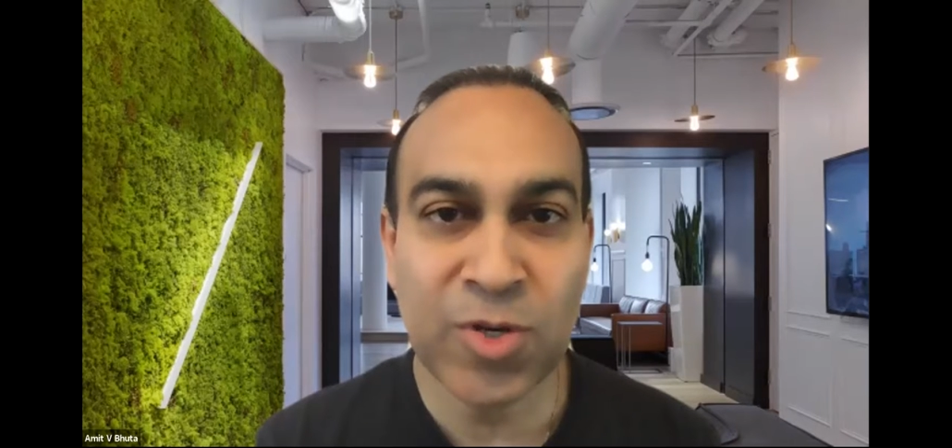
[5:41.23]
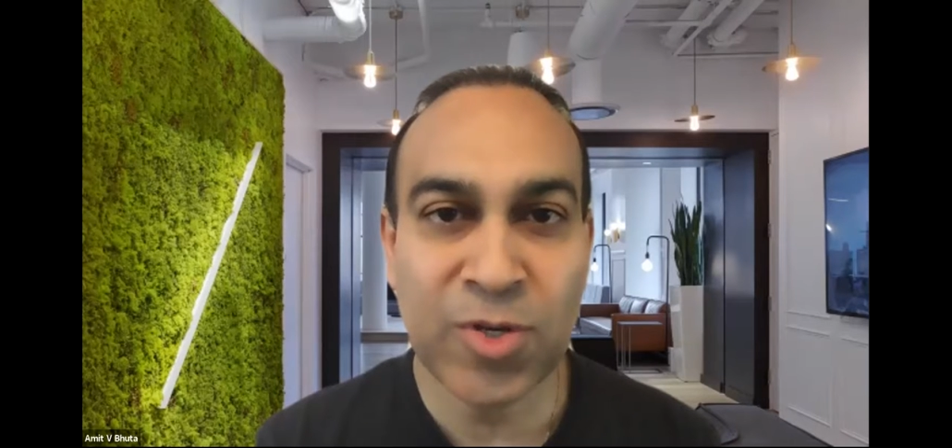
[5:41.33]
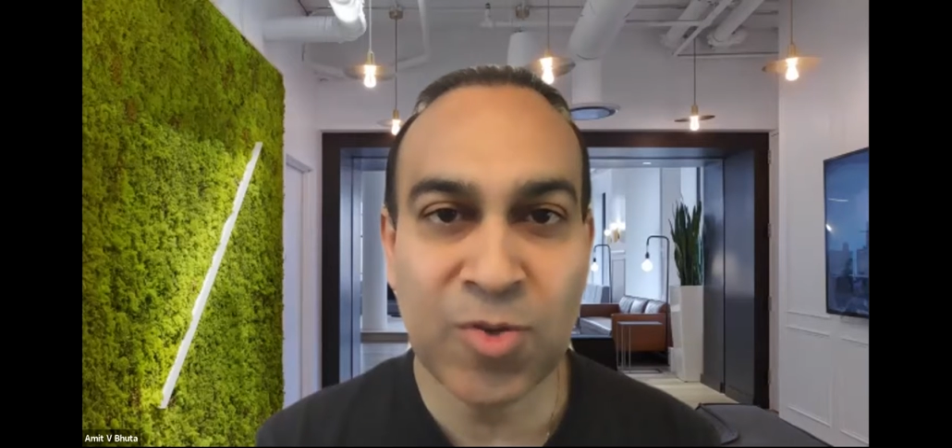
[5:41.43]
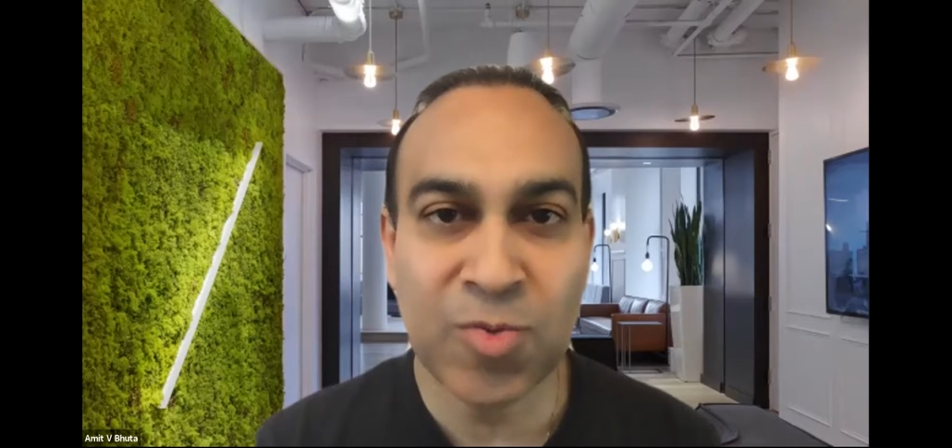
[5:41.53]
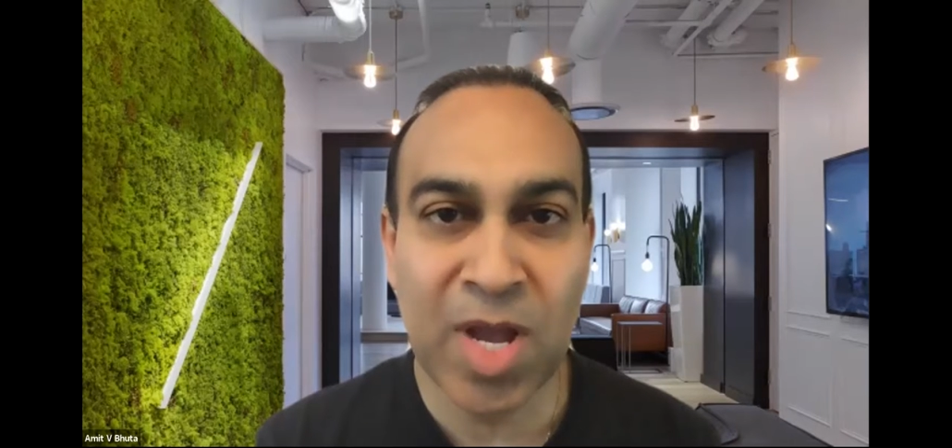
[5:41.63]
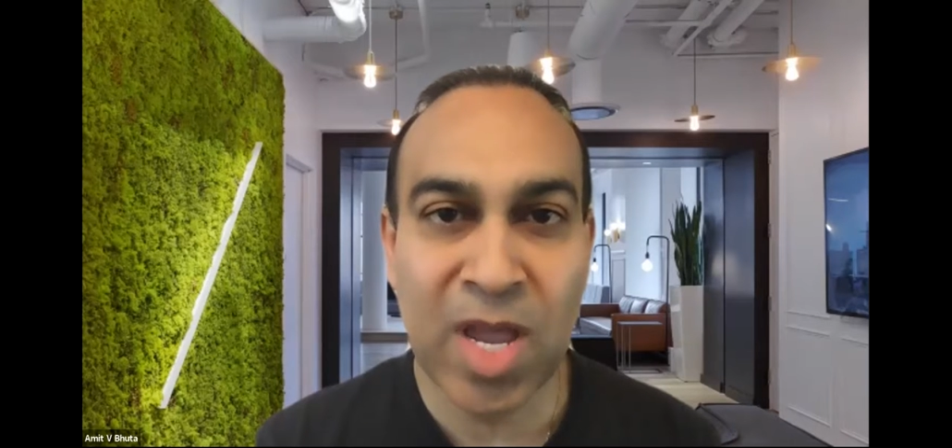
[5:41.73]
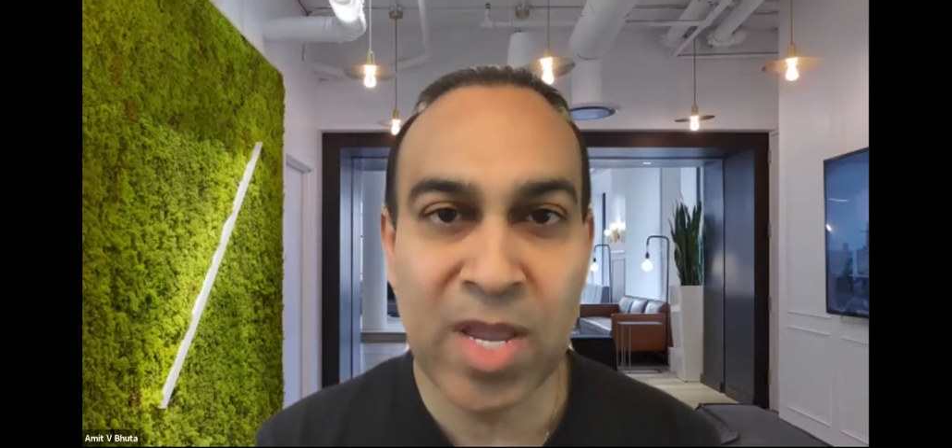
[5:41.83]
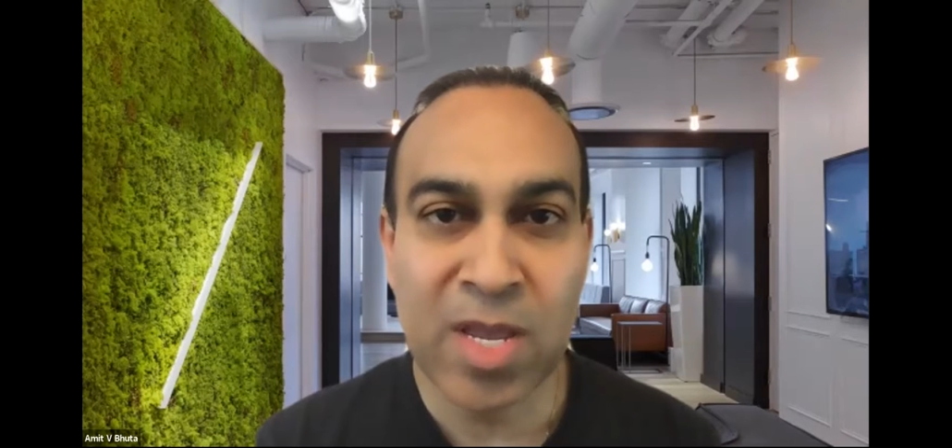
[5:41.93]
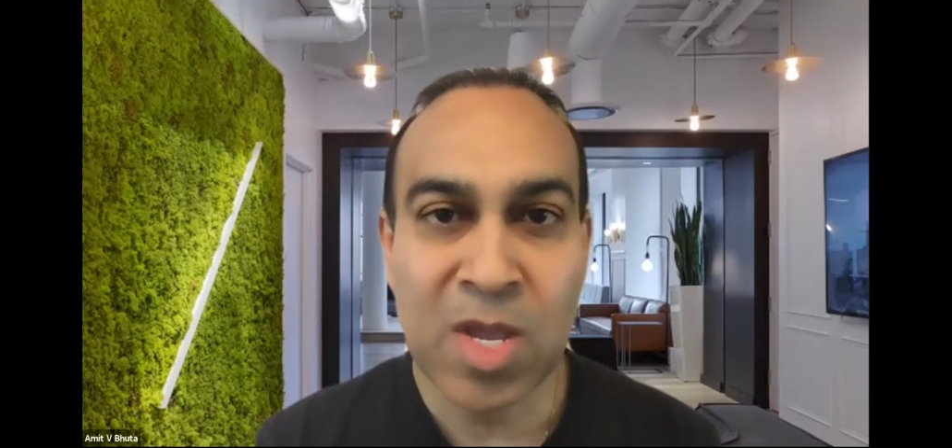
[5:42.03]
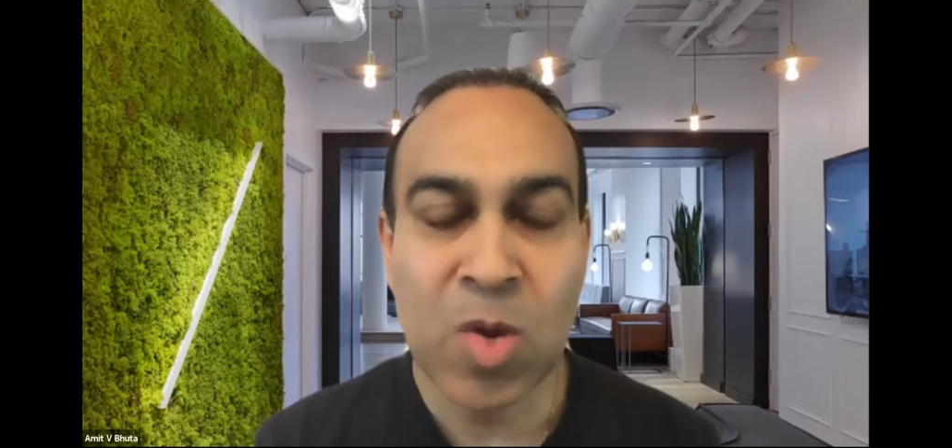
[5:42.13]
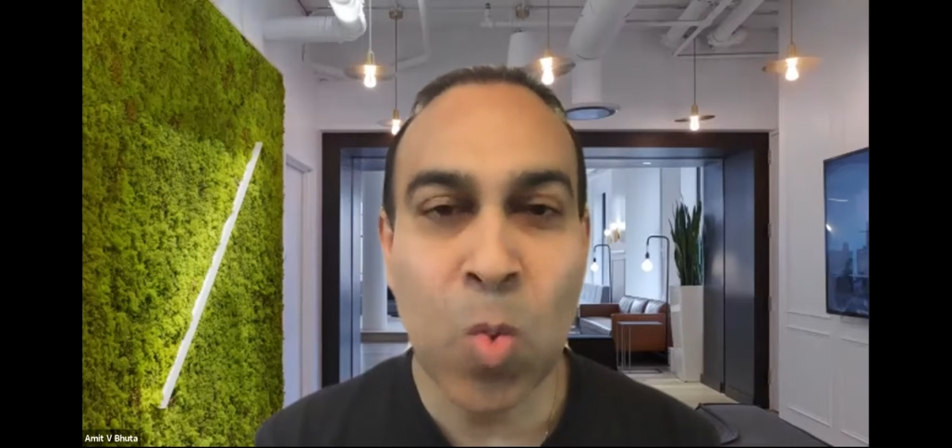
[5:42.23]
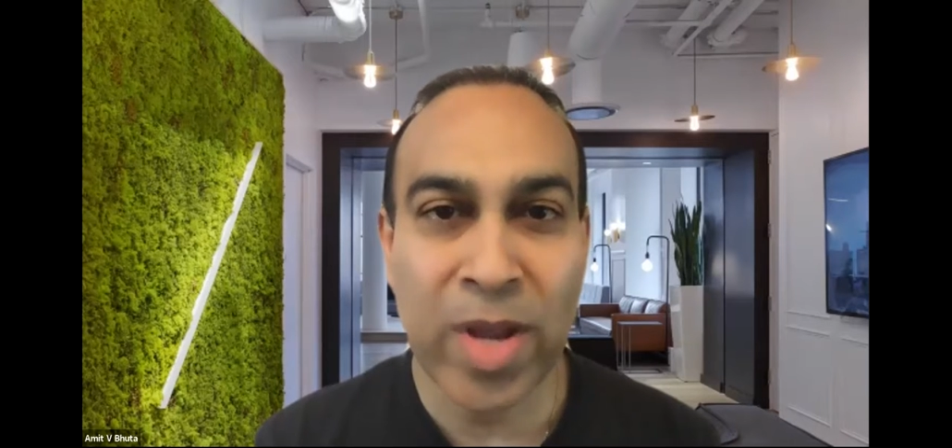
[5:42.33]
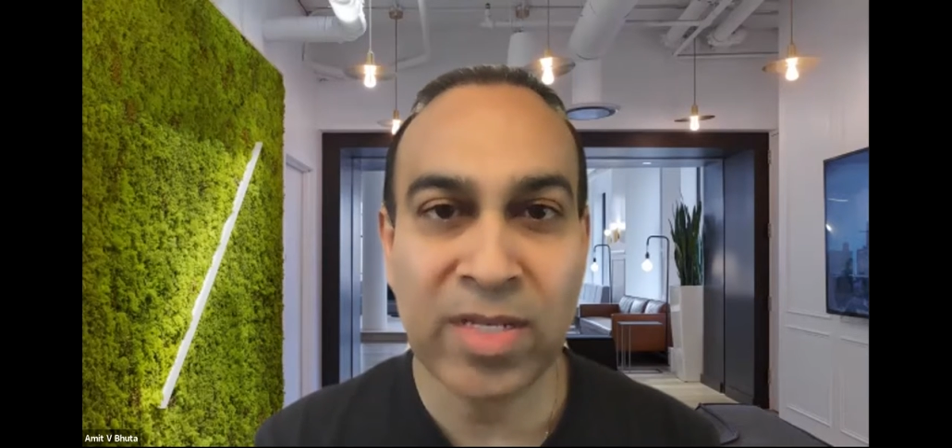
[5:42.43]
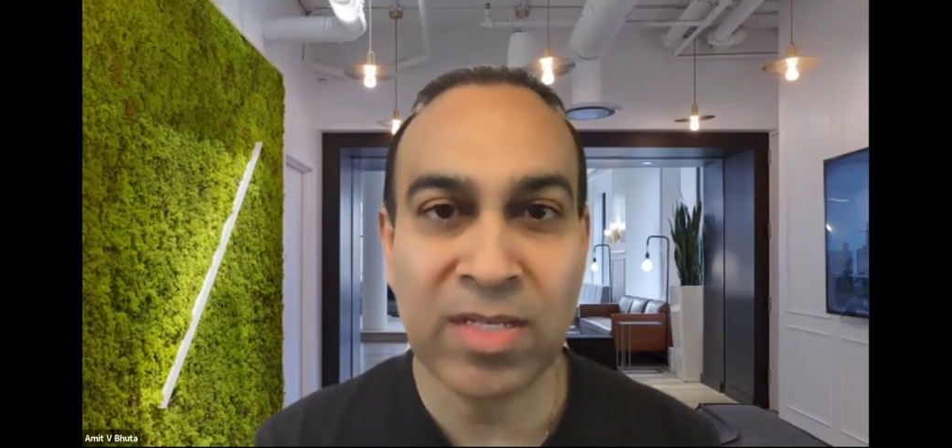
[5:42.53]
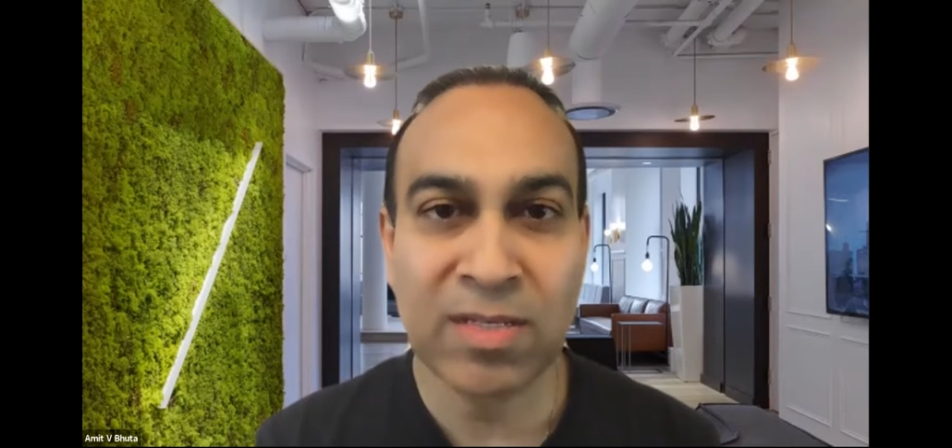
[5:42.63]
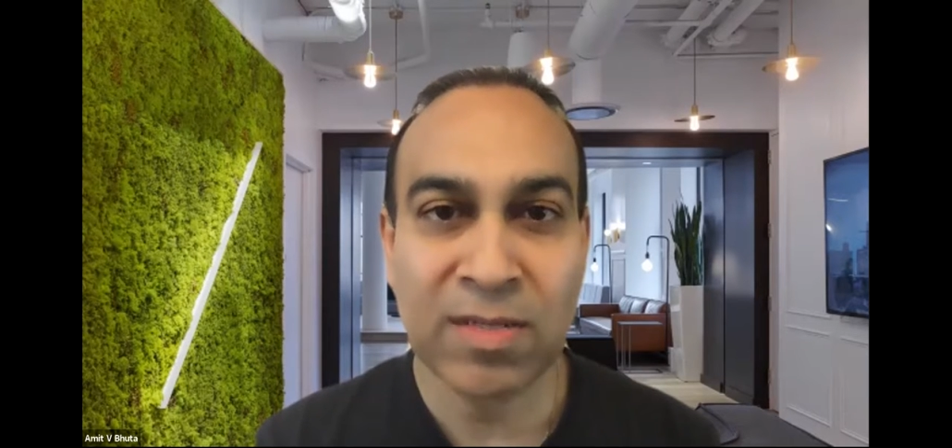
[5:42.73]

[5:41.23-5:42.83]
to buy, wait,